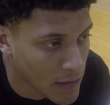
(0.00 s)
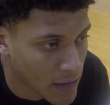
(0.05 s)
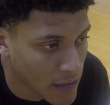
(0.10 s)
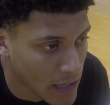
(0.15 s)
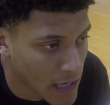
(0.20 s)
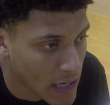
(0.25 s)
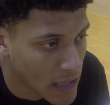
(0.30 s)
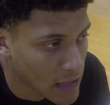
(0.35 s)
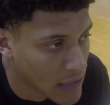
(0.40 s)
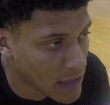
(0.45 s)

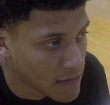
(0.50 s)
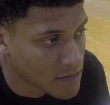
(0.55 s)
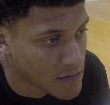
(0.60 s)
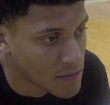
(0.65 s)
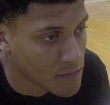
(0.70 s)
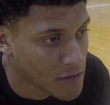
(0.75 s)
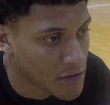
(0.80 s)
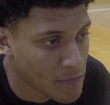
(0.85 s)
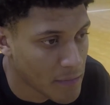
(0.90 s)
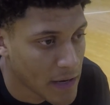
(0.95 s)
God loves
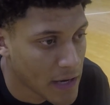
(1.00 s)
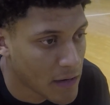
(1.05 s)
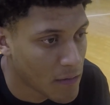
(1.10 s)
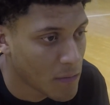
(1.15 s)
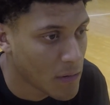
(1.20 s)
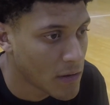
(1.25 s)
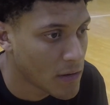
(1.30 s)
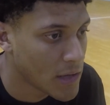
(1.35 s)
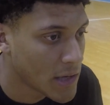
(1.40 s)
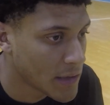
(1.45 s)
them no matter
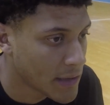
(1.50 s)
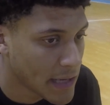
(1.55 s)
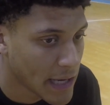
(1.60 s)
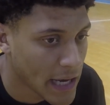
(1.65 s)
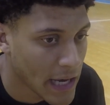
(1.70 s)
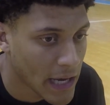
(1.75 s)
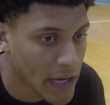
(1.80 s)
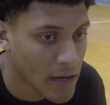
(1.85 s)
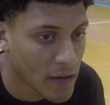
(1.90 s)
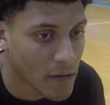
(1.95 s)
whether they're
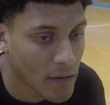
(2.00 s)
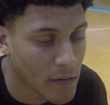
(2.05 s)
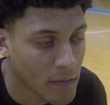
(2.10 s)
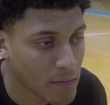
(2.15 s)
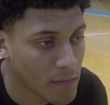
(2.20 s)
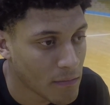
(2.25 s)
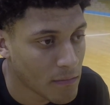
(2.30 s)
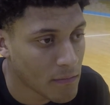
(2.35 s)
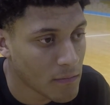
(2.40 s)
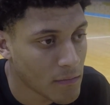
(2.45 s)
gay or
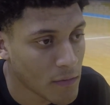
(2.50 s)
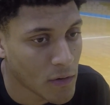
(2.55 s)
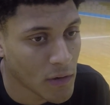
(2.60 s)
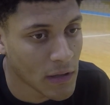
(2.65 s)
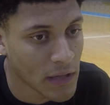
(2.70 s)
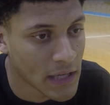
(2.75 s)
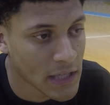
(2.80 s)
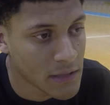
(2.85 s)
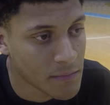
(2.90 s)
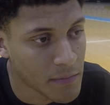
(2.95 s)

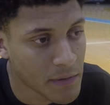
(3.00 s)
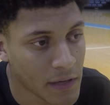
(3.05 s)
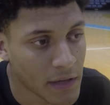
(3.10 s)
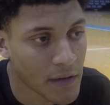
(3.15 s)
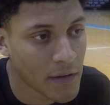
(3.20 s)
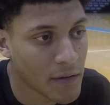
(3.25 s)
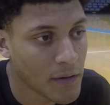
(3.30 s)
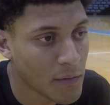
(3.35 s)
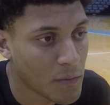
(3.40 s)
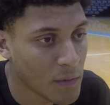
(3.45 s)

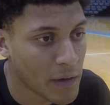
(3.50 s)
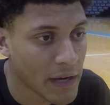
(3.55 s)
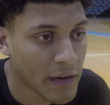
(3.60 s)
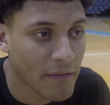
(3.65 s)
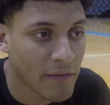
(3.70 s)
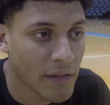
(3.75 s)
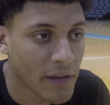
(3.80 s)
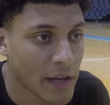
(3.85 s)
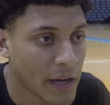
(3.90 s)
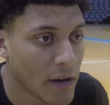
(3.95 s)
lesbian or
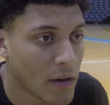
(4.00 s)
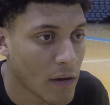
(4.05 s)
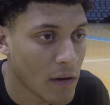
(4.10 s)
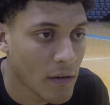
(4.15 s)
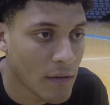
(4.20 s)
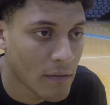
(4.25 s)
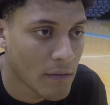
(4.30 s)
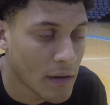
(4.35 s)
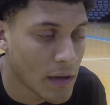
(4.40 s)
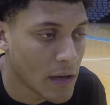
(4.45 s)
whatever they are.
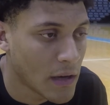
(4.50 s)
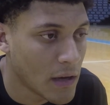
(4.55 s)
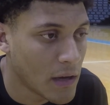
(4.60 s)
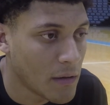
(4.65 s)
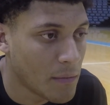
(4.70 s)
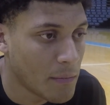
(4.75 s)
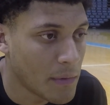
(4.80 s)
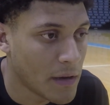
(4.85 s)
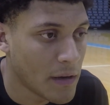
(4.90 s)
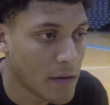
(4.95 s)

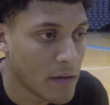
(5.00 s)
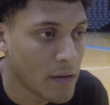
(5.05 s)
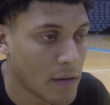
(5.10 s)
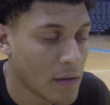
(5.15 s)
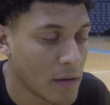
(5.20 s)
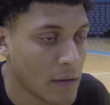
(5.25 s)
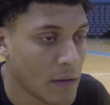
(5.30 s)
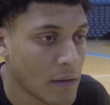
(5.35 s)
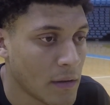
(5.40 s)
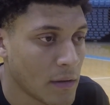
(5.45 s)

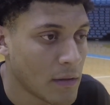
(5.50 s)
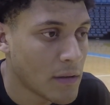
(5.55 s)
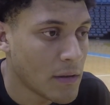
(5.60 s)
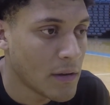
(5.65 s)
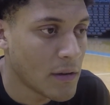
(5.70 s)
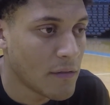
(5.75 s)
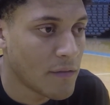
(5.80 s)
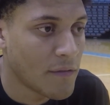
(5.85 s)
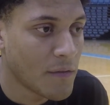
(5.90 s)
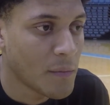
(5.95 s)

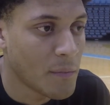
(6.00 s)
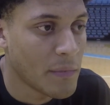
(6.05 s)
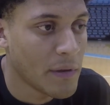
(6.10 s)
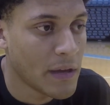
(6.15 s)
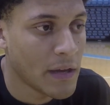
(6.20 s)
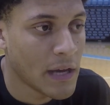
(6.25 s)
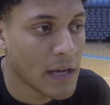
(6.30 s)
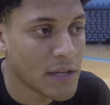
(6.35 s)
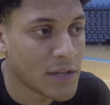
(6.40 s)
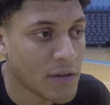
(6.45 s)
And for
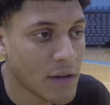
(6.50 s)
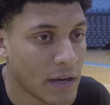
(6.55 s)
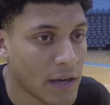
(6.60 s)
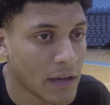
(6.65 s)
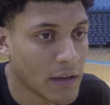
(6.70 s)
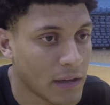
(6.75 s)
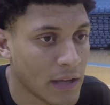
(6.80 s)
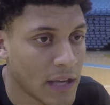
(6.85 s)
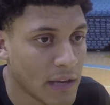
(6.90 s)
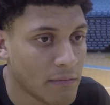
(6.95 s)
me, I try
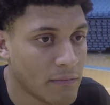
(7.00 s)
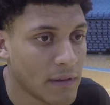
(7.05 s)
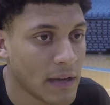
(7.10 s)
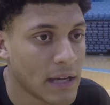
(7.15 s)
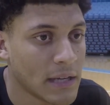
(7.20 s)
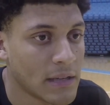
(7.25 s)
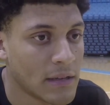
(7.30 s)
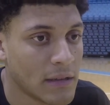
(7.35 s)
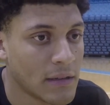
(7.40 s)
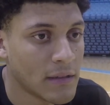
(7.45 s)
to keep
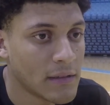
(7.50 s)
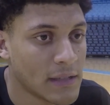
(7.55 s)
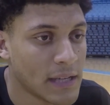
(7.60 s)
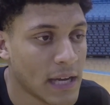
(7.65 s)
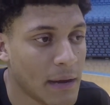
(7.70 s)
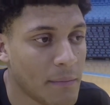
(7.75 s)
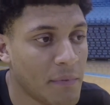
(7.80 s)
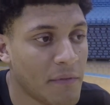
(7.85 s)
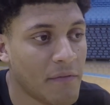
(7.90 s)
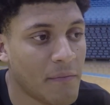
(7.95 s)
that
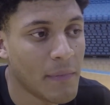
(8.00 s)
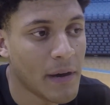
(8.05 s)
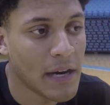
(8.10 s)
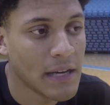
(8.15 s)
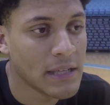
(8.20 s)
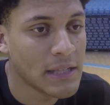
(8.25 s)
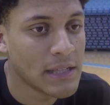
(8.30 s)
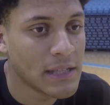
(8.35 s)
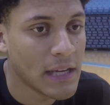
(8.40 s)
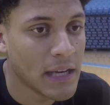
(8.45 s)
type of
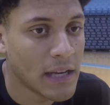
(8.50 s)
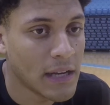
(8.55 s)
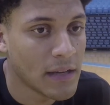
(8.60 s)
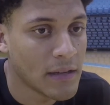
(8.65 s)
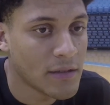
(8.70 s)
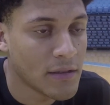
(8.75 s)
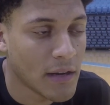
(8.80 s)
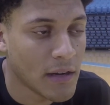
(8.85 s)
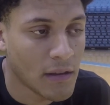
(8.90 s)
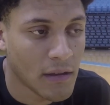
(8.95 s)
mindset and
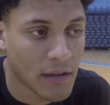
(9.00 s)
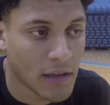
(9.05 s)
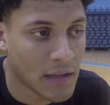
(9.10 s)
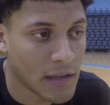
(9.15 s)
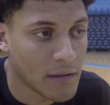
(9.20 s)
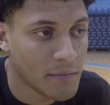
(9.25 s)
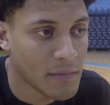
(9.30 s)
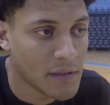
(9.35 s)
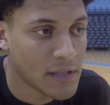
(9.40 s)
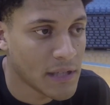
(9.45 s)
try to look at
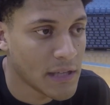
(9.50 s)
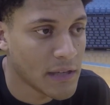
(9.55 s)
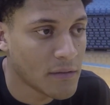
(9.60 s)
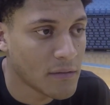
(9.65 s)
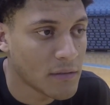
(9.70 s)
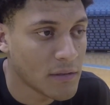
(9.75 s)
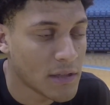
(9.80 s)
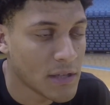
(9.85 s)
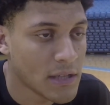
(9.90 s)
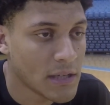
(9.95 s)
them as
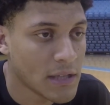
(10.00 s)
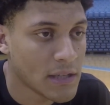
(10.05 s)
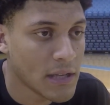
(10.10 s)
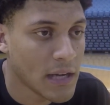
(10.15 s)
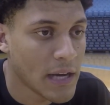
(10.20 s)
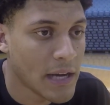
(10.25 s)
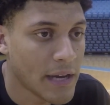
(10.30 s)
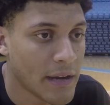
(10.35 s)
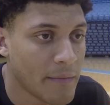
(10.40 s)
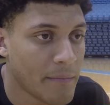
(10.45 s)
equal, just as
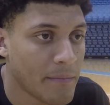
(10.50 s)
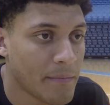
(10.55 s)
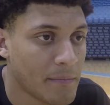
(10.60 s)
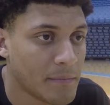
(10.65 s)
I am.